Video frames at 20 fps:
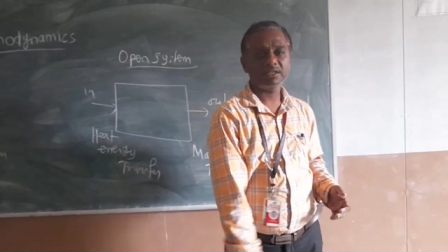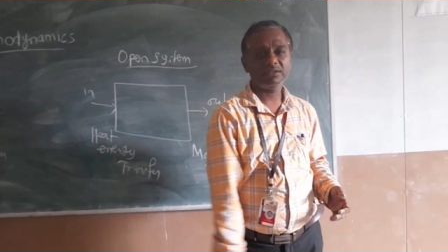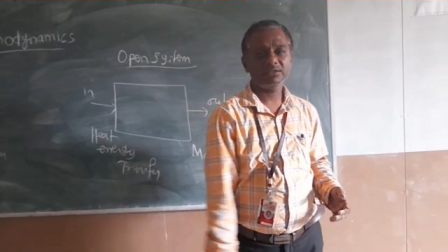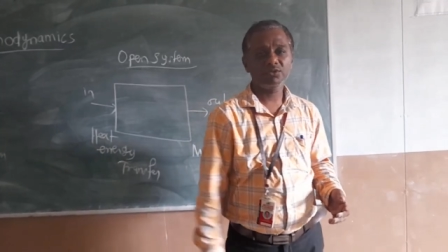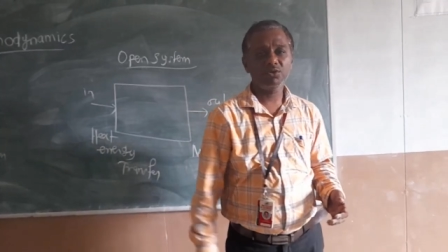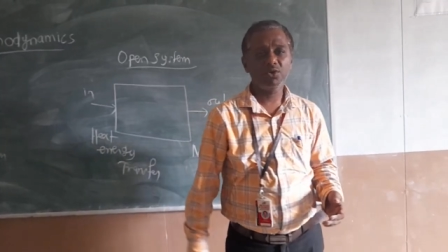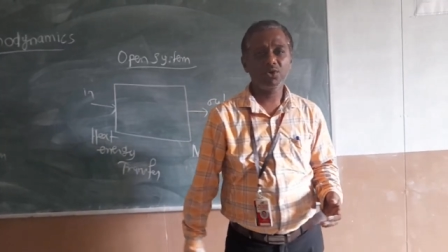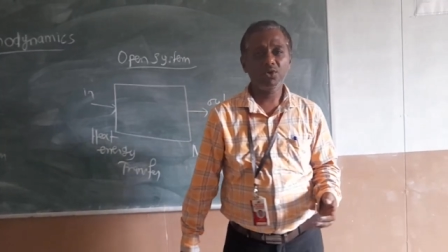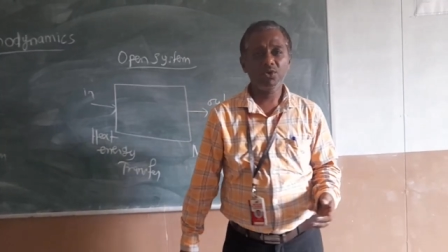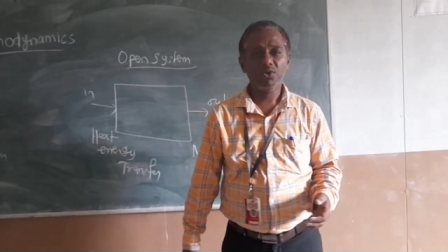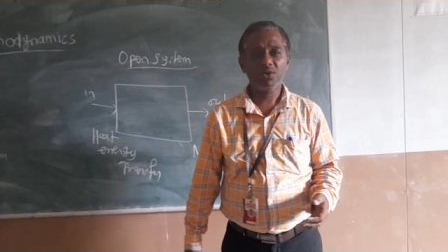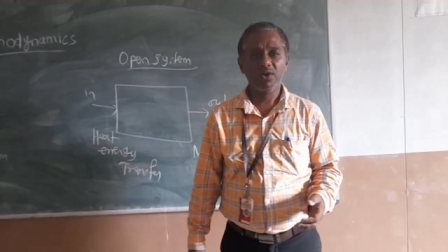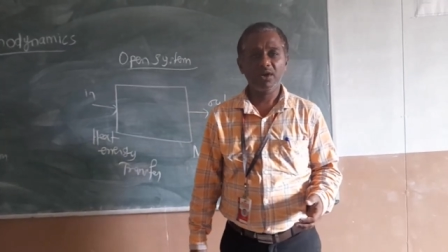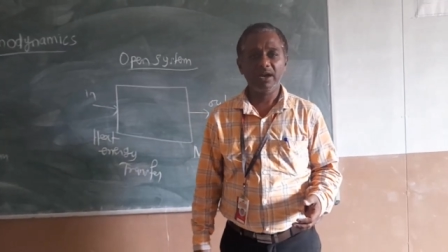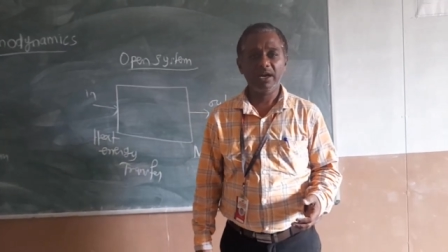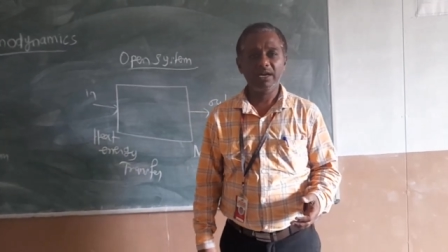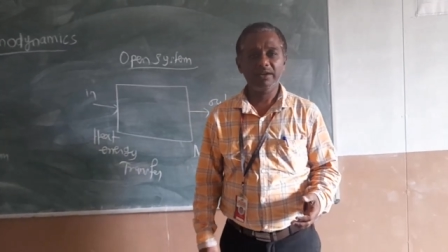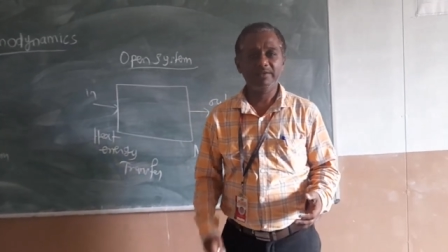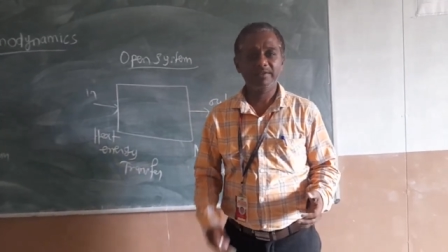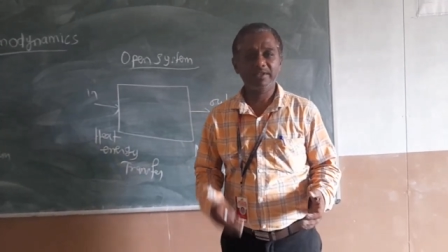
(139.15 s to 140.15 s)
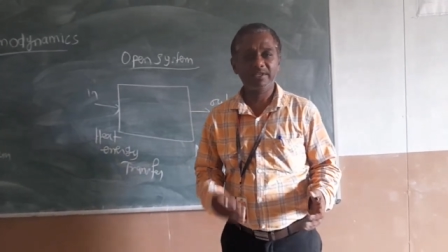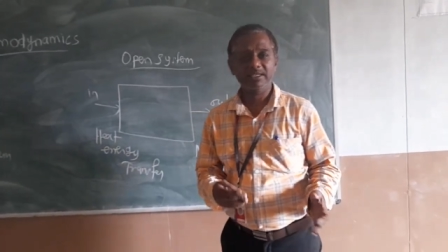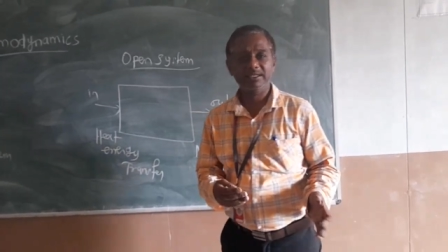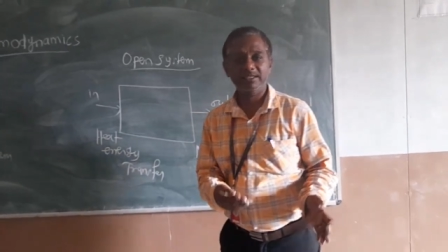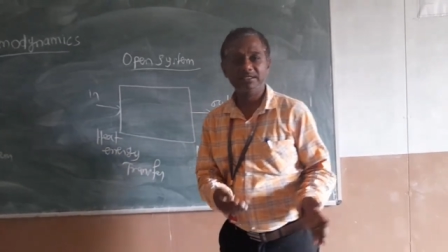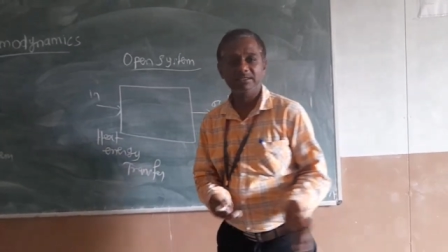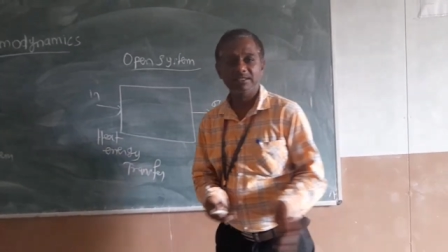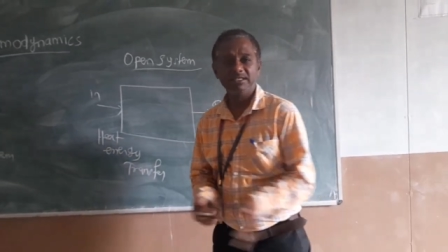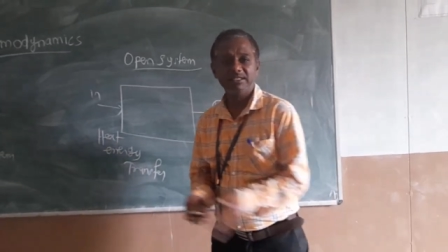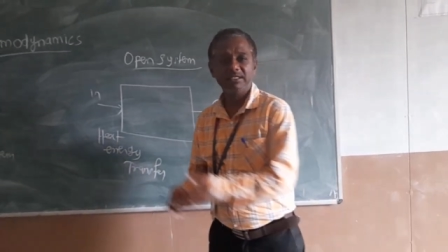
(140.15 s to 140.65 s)
go and we can
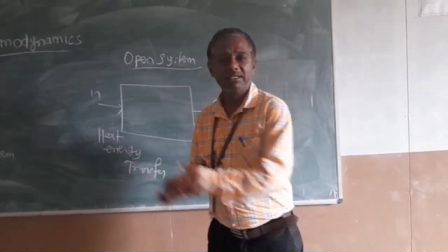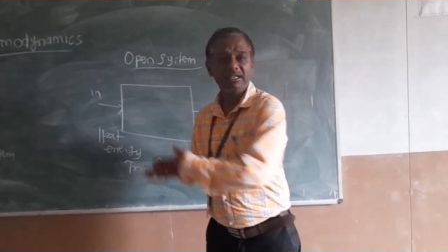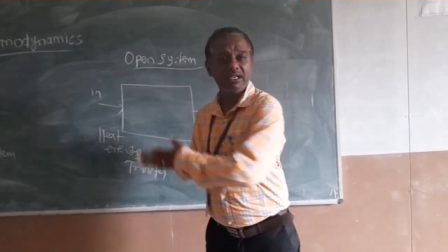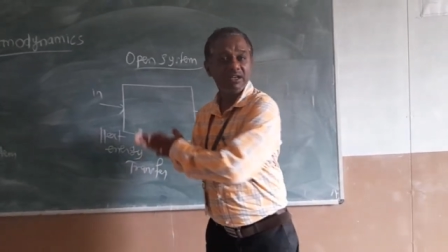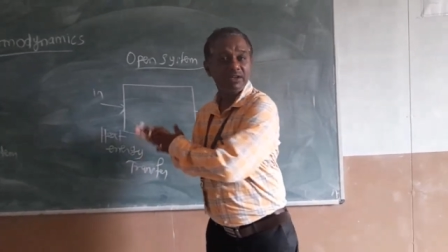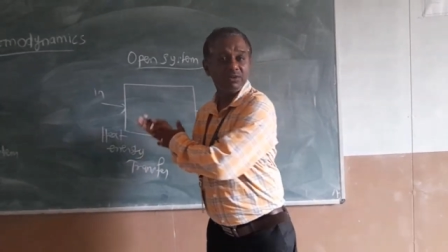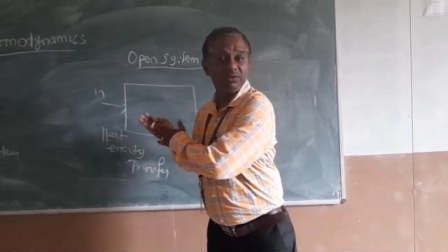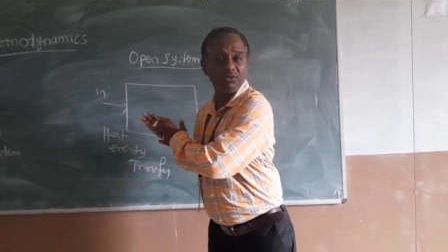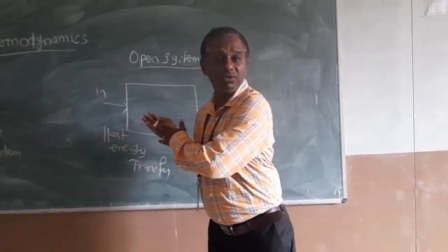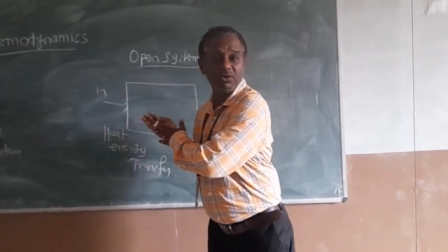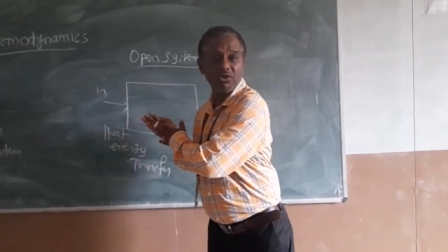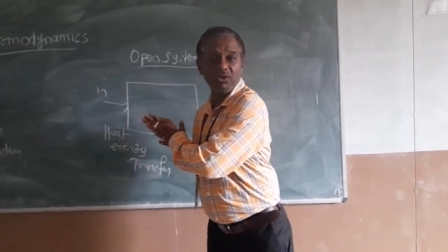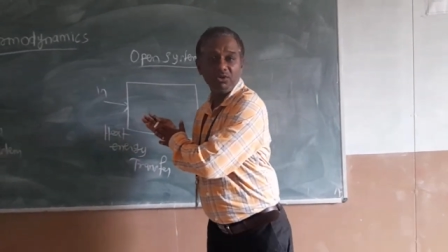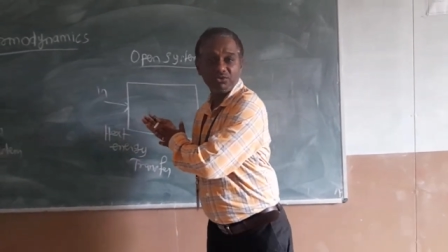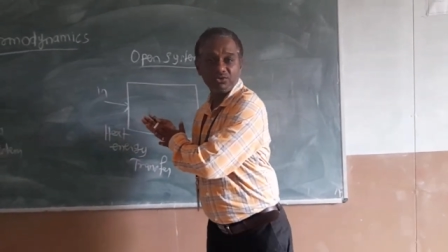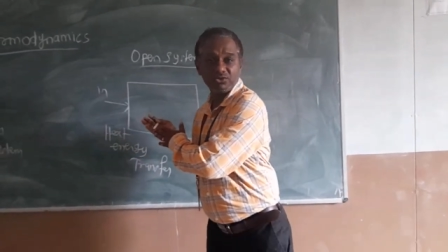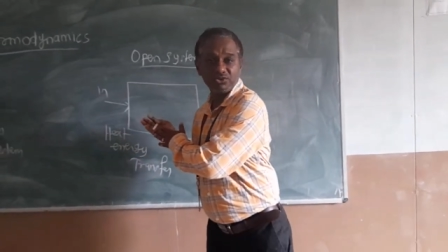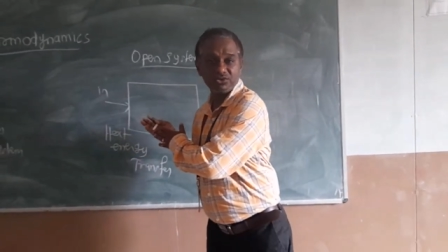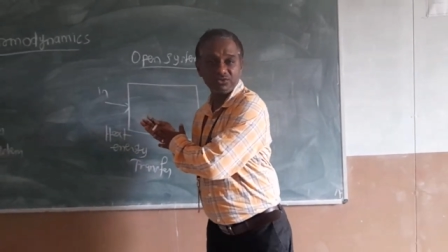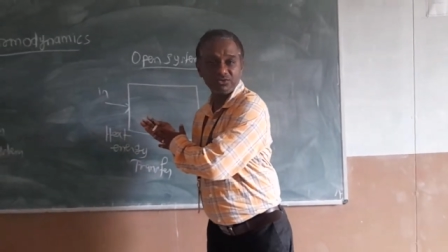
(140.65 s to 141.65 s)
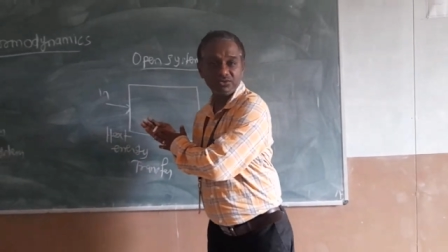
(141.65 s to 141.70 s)
easily go out.